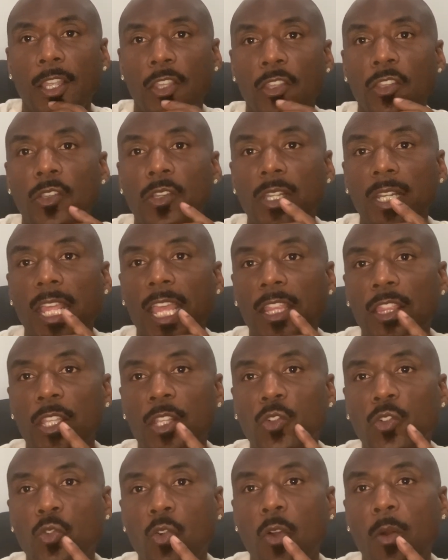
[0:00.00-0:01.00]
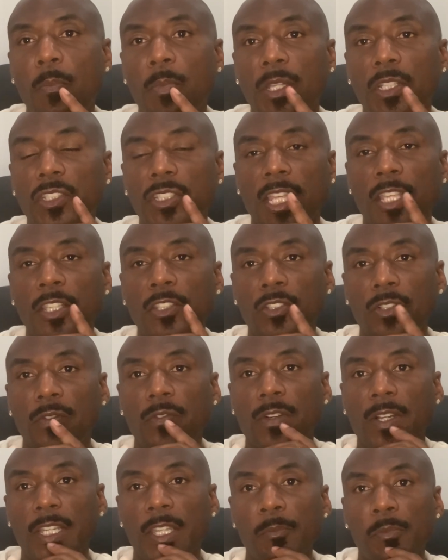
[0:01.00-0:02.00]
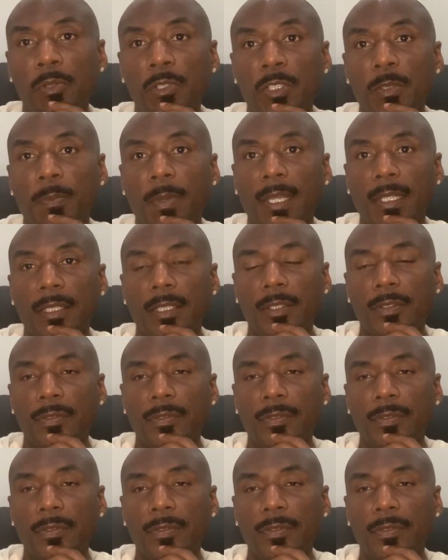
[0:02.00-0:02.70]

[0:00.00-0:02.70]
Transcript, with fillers: you're going to have to grow up and change your fucking perspective.